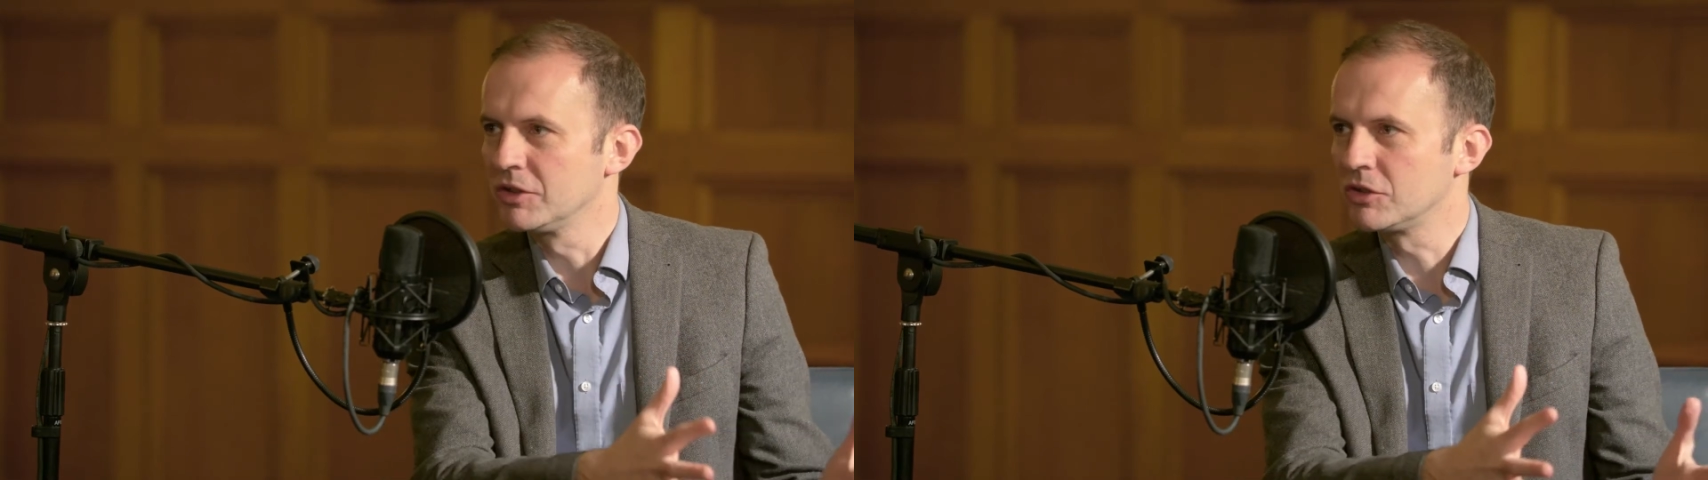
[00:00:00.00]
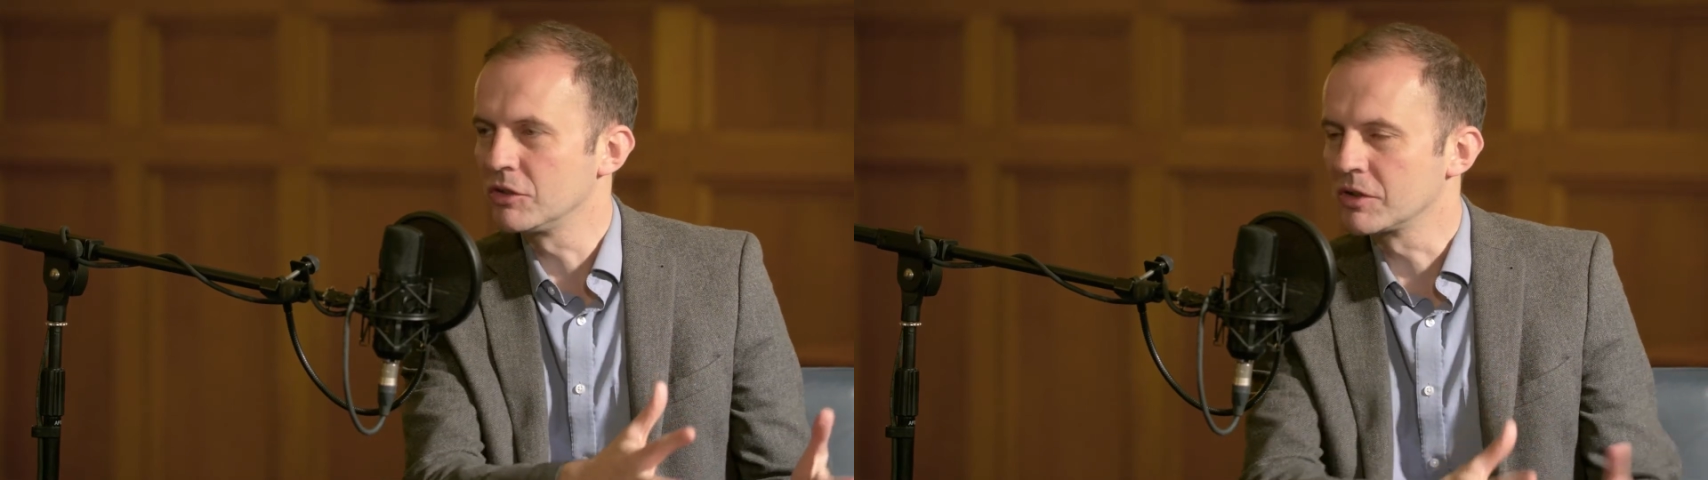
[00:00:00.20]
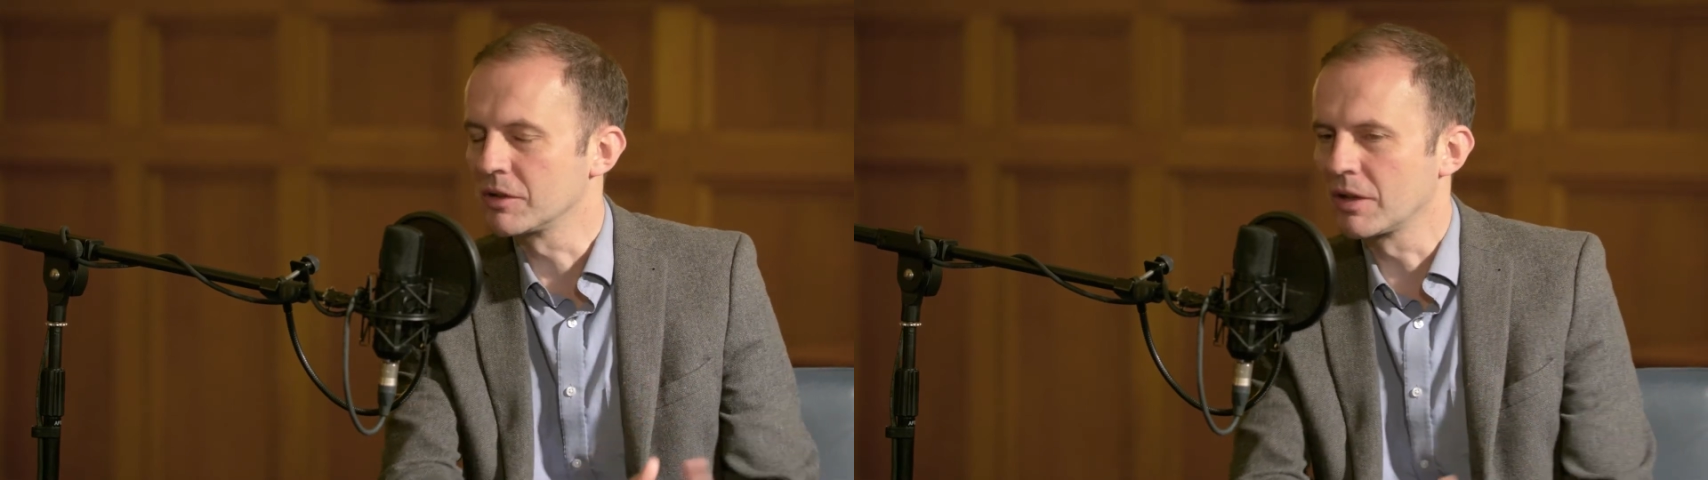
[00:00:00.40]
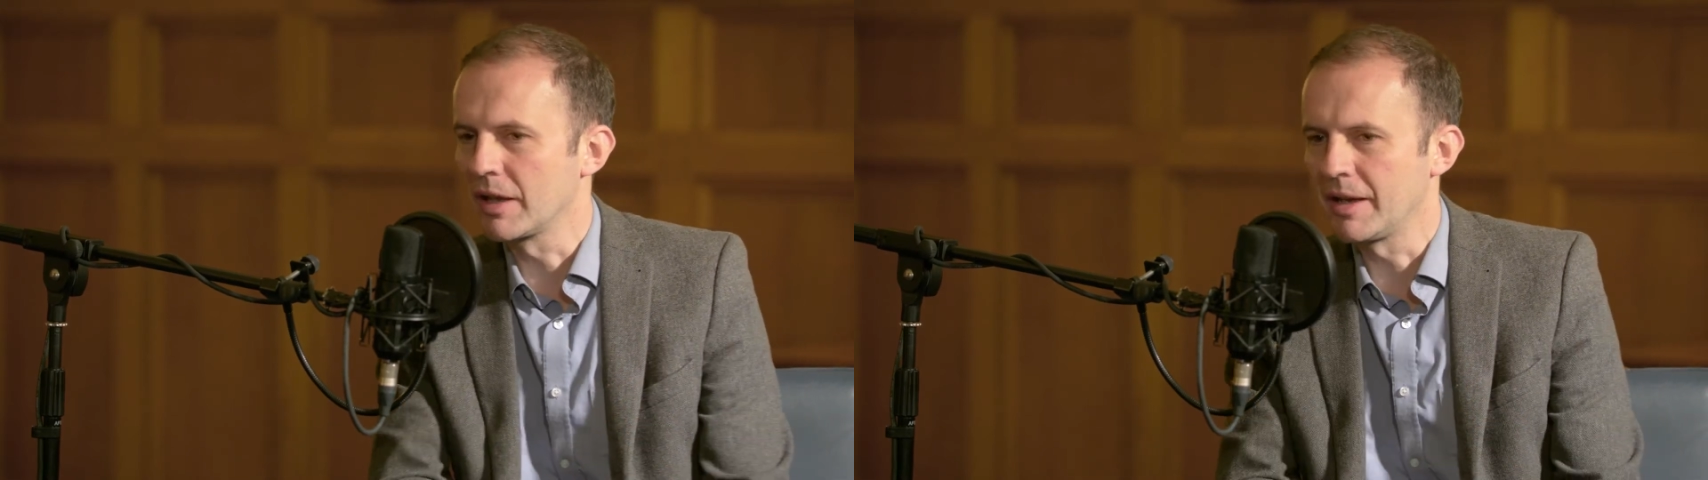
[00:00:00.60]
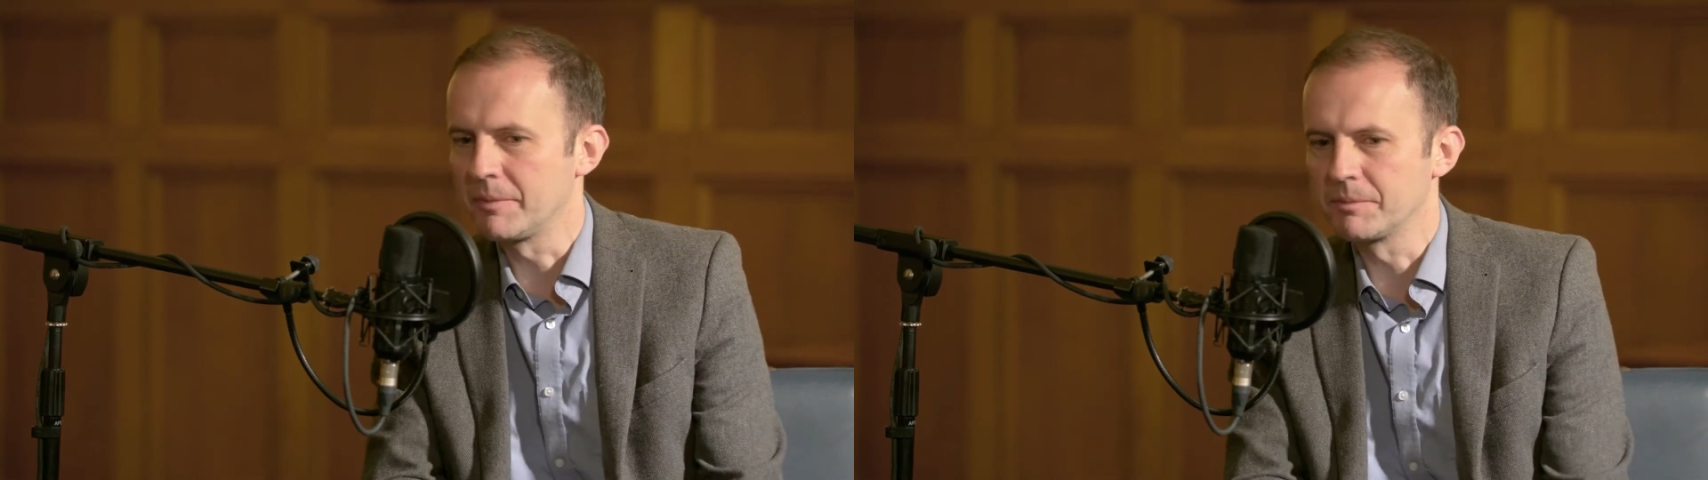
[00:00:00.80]
doing
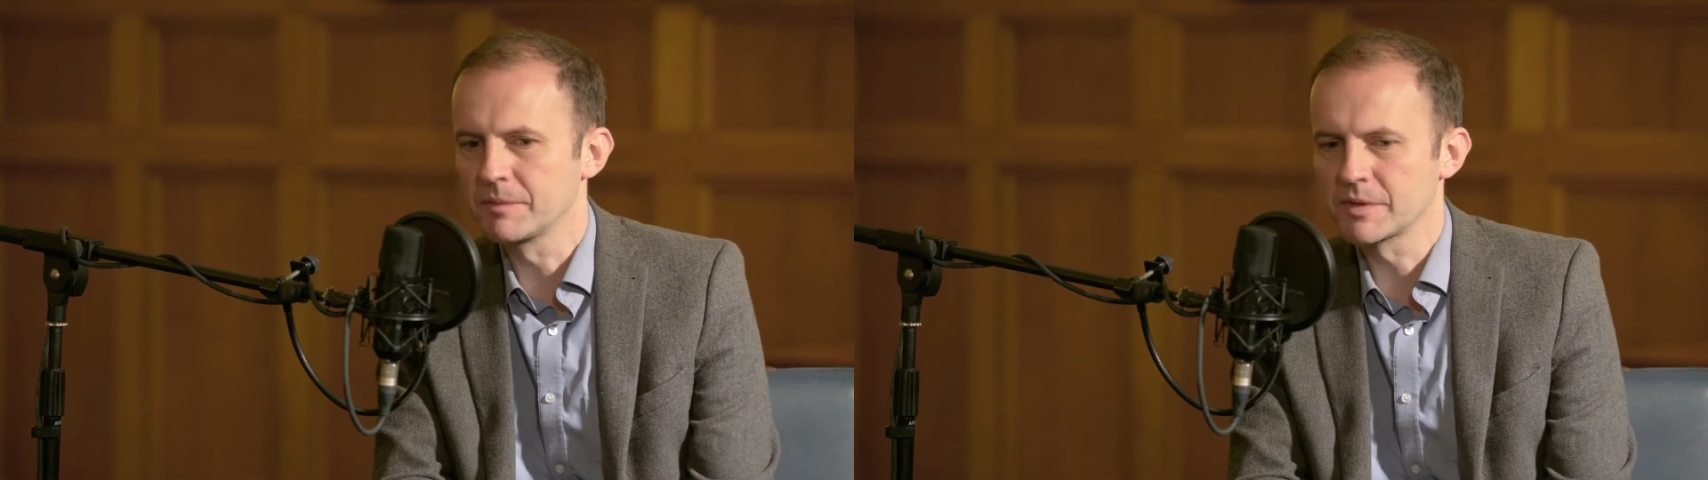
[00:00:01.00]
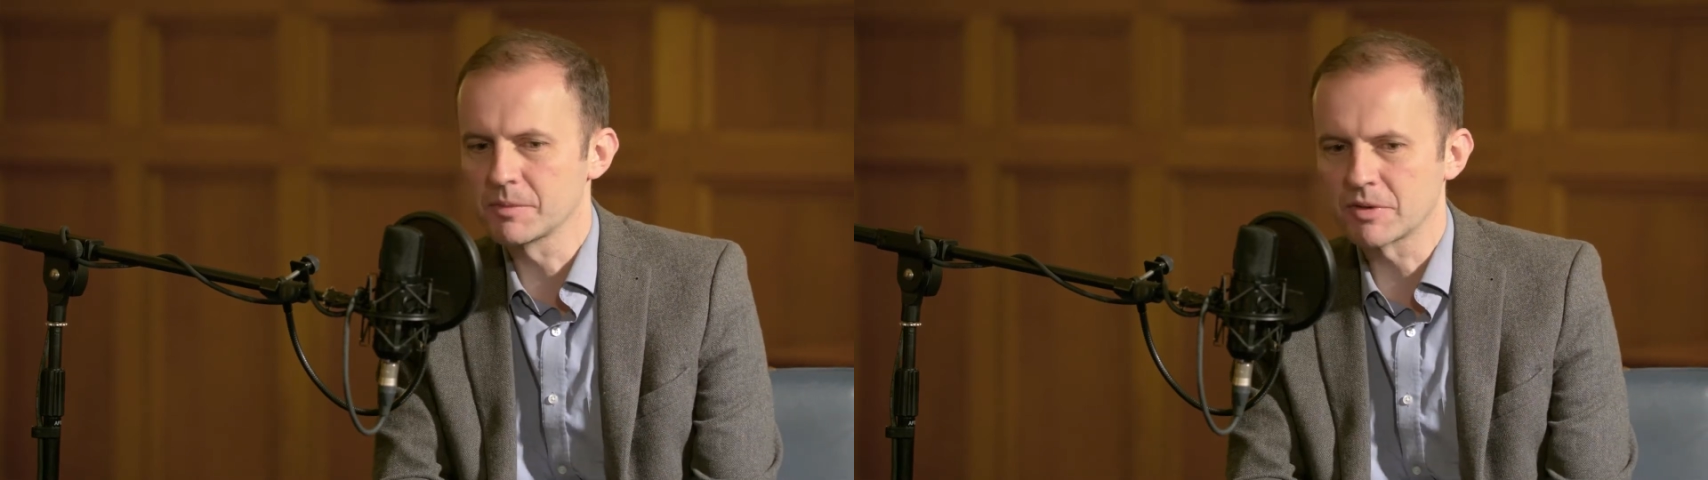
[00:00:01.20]
some